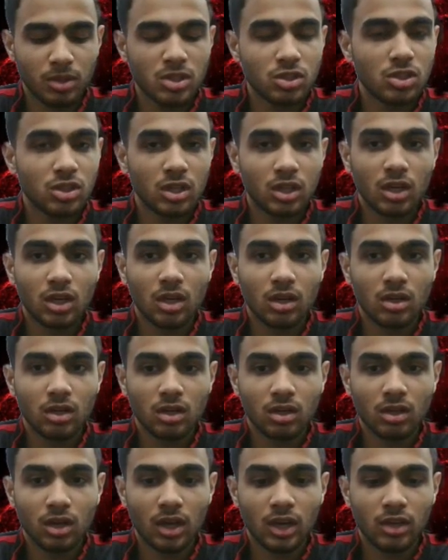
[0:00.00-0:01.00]
injury.
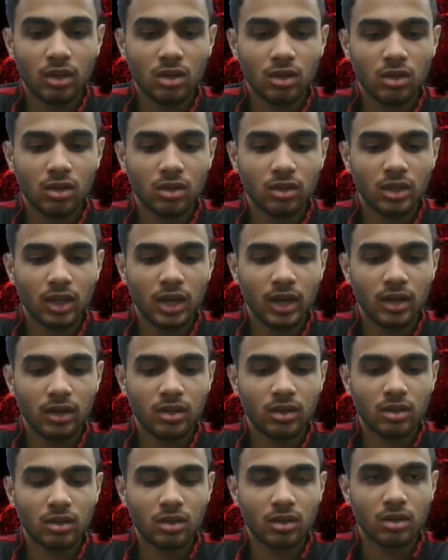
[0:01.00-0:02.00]
I hear that
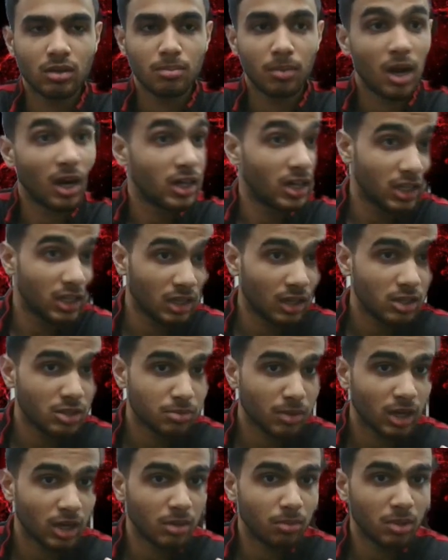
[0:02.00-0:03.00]
Martinez
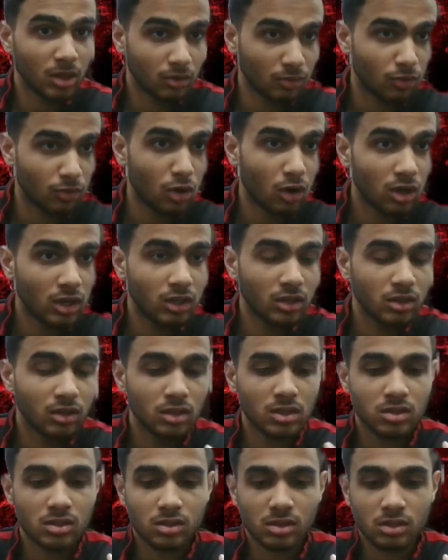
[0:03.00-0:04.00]
might be involved in
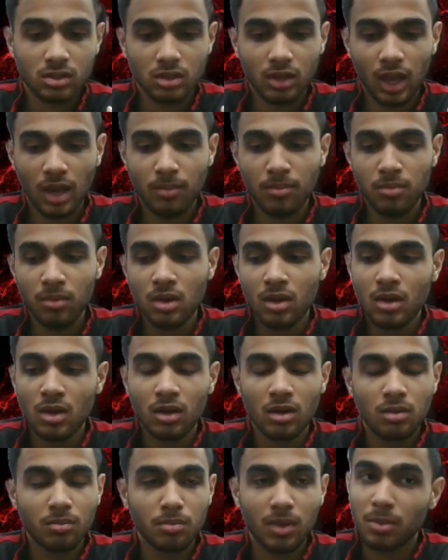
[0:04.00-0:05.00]
this game.
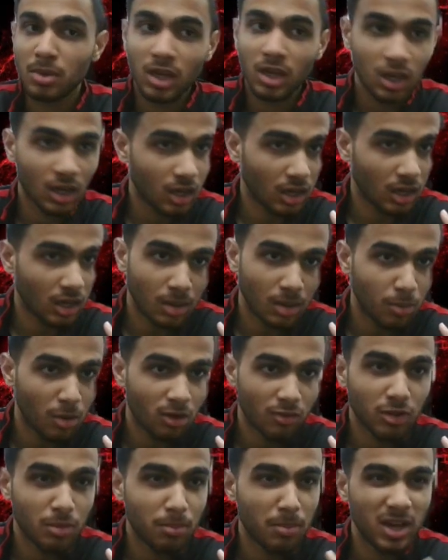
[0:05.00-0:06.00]
Maybe he can come
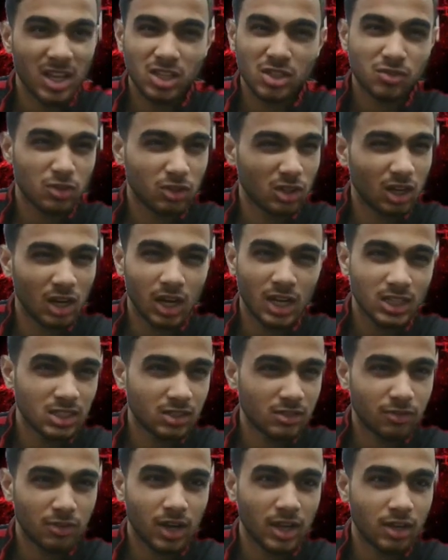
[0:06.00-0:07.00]
off the bench for the
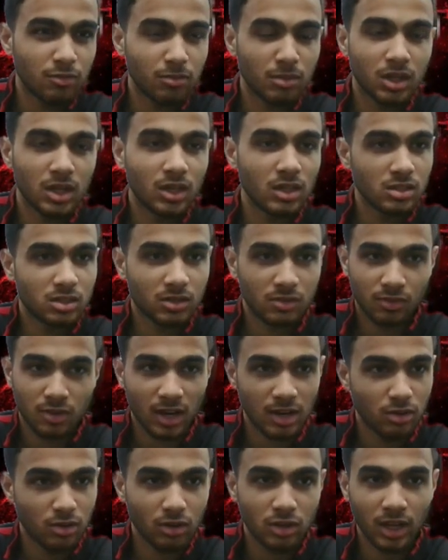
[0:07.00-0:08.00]
last 5 minutes,
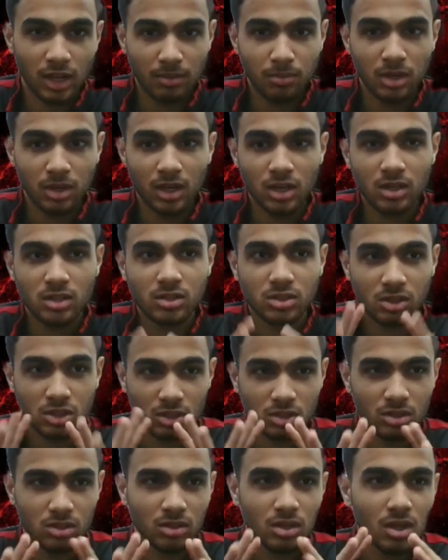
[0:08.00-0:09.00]
5 to 10 minutes.
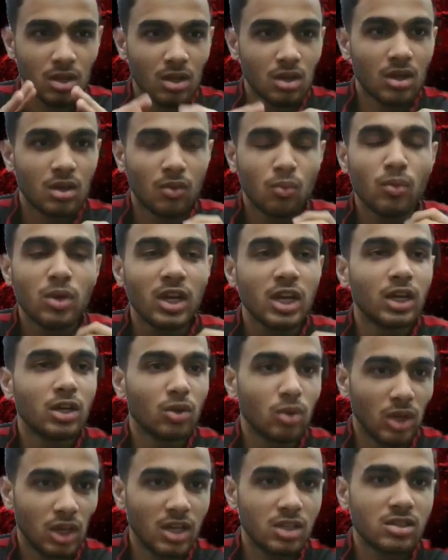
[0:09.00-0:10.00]
Just we need
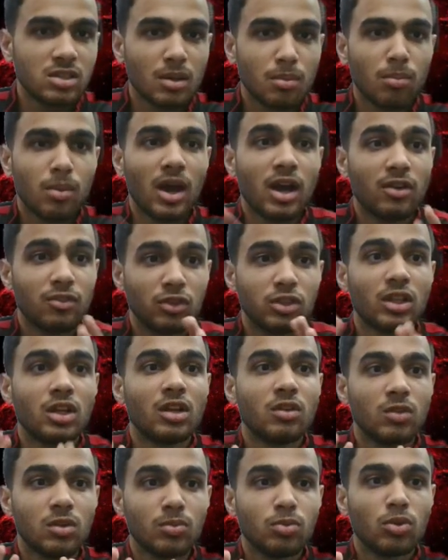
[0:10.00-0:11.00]
to ease him back for the
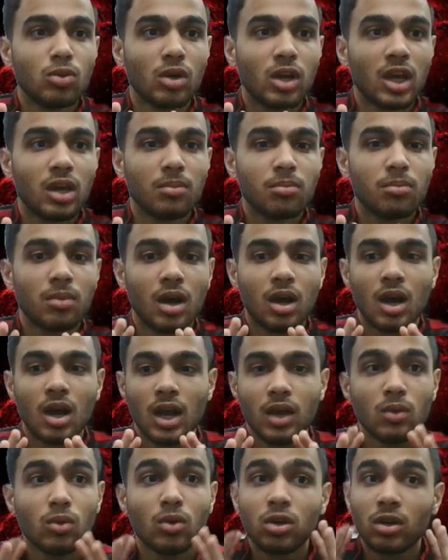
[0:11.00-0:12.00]
Liverpool game.
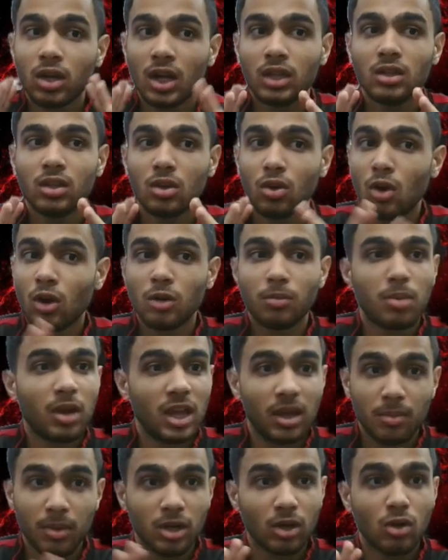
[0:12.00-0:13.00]
I would rather not
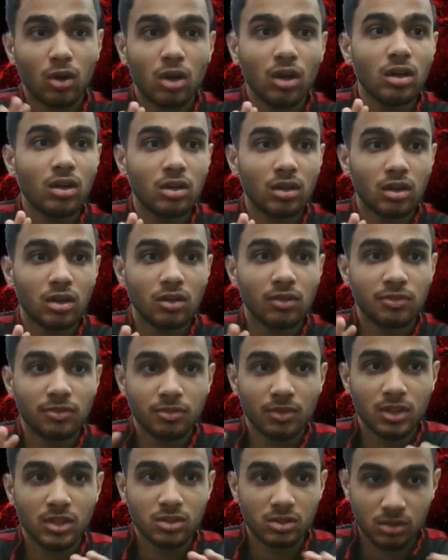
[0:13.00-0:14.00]
play him at all. If
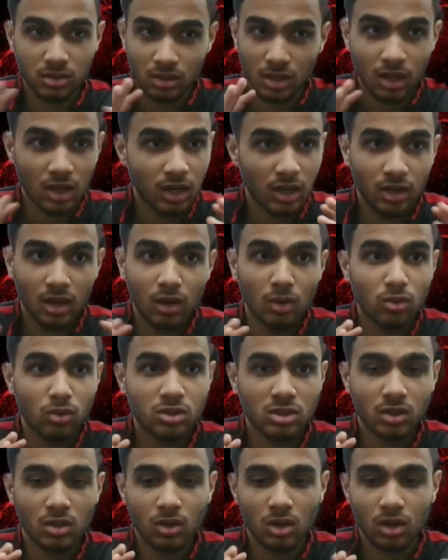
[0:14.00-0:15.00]
it's any
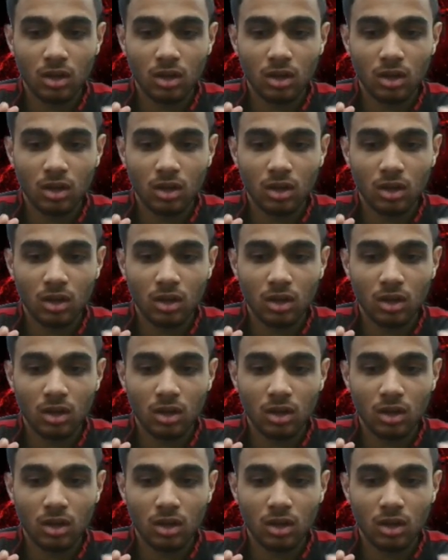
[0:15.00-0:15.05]
doubts